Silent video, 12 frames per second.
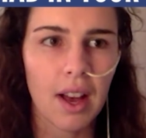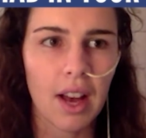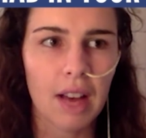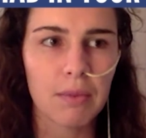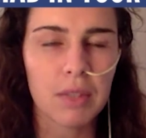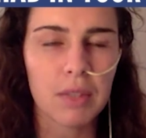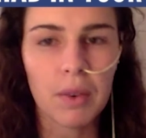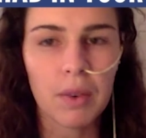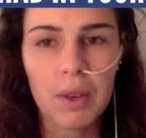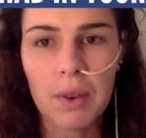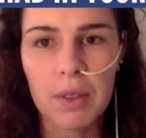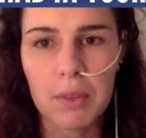So we
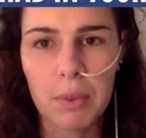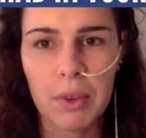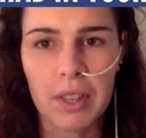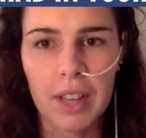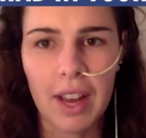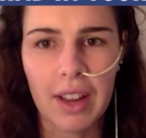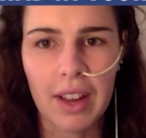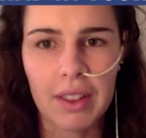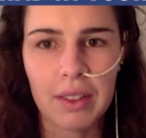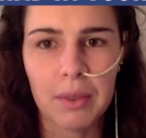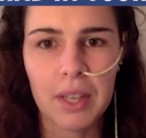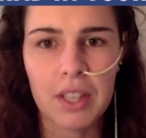went with a
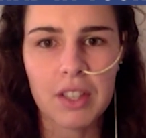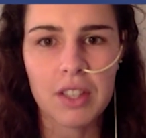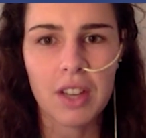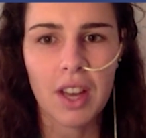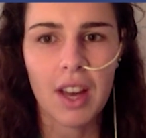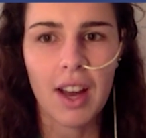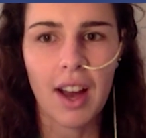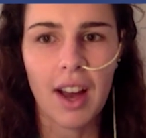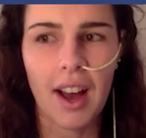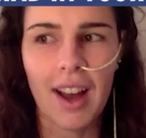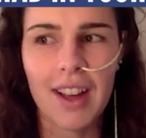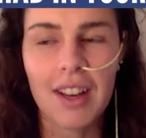portacath, which
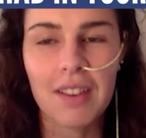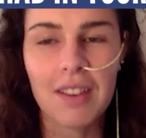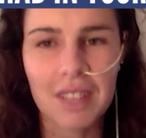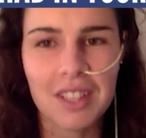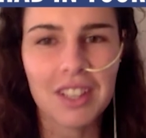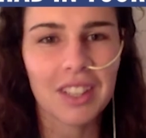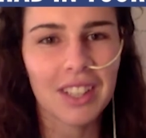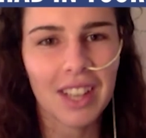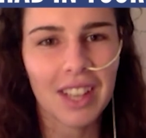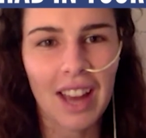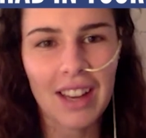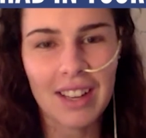I
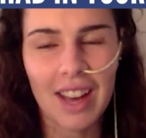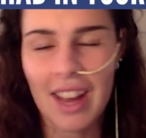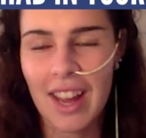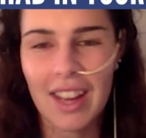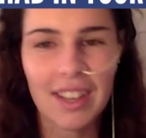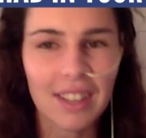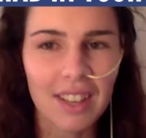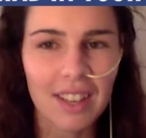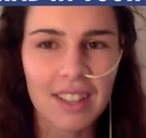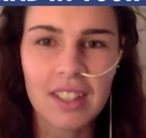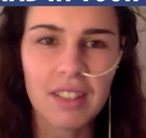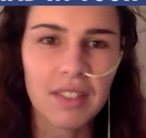hated the
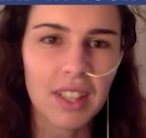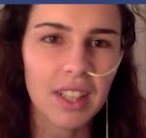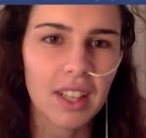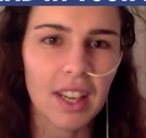idea of it.